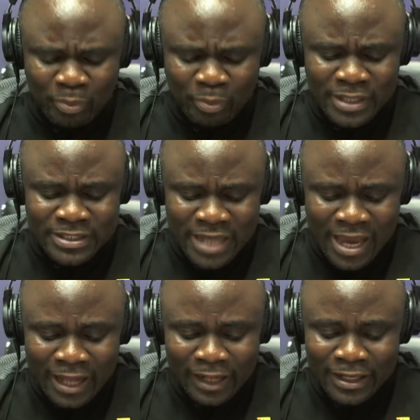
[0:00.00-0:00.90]
please
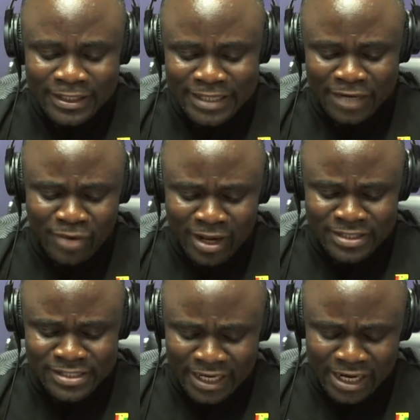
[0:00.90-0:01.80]
tell General
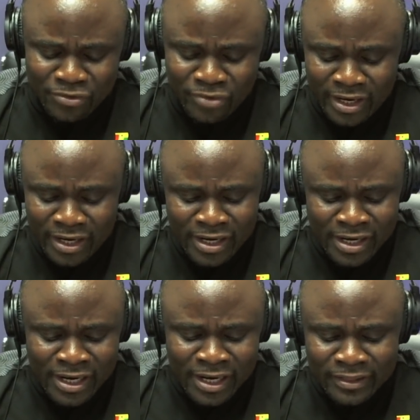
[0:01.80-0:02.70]
Secretary
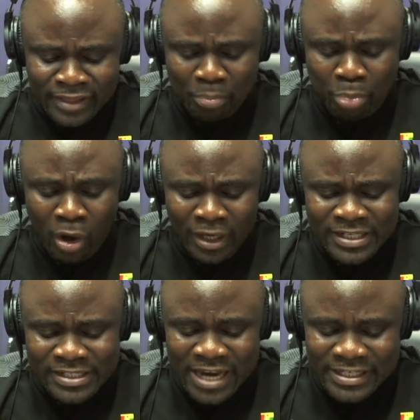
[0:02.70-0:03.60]
the polling
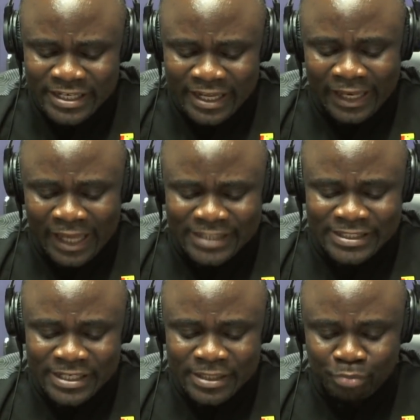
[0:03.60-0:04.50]
station
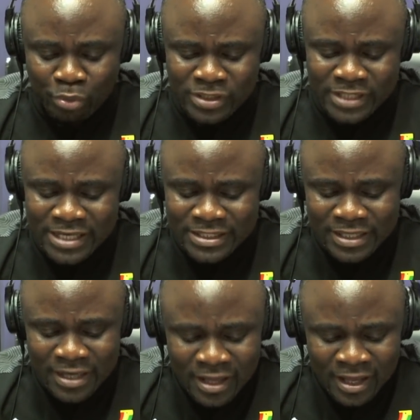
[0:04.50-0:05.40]
election process
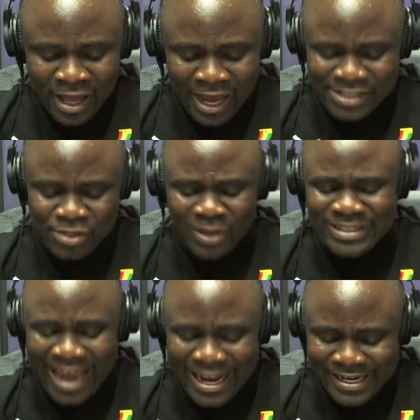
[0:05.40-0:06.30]
has not
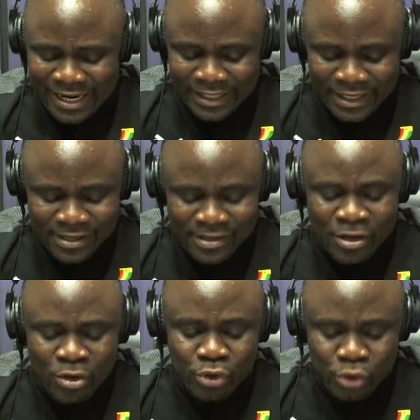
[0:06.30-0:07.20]
ended,
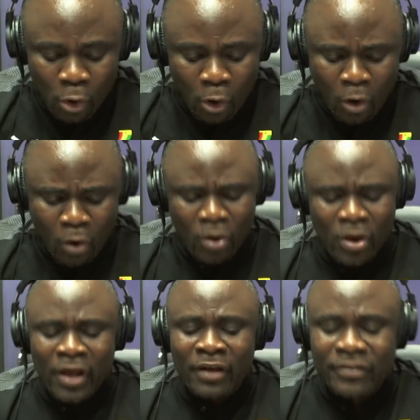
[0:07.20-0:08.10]
so
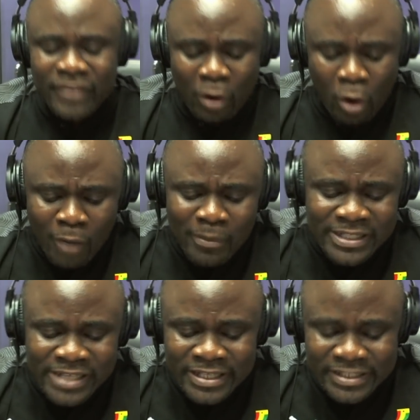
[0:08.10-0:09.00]
the
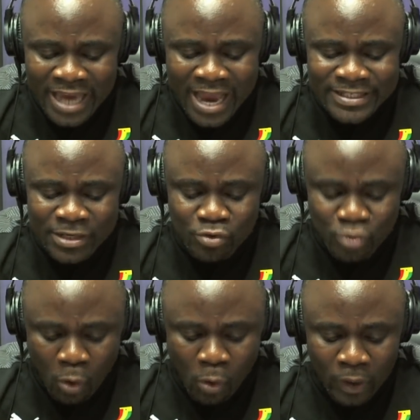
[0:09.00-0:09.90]
committee chair's
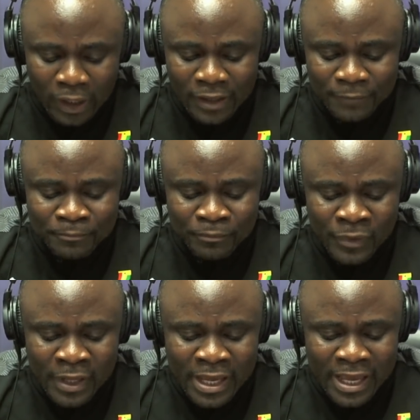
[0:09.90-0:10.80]
role
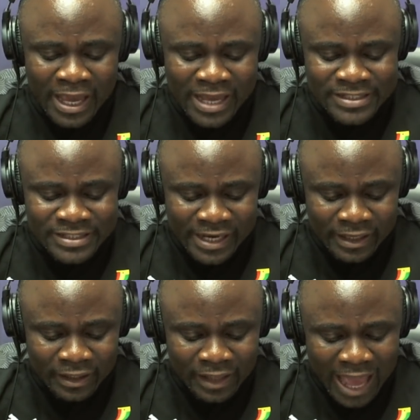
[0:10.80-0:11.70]
is
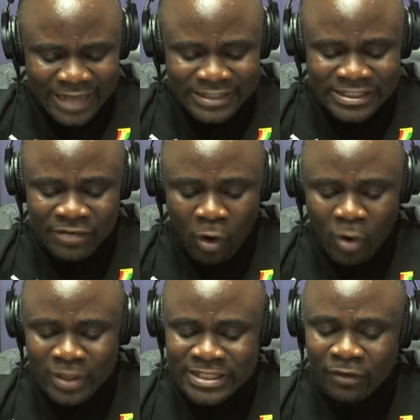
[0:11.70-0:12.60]
still active
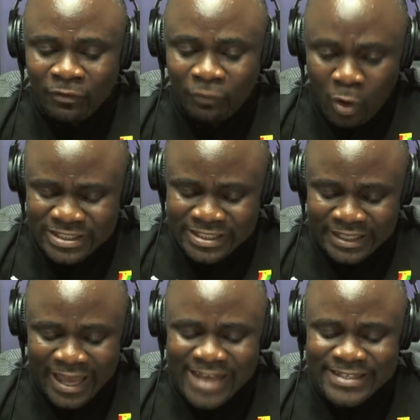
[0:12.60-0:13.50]
until
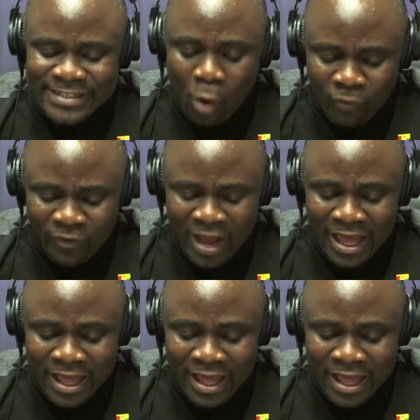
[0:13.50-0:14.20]
voting is over.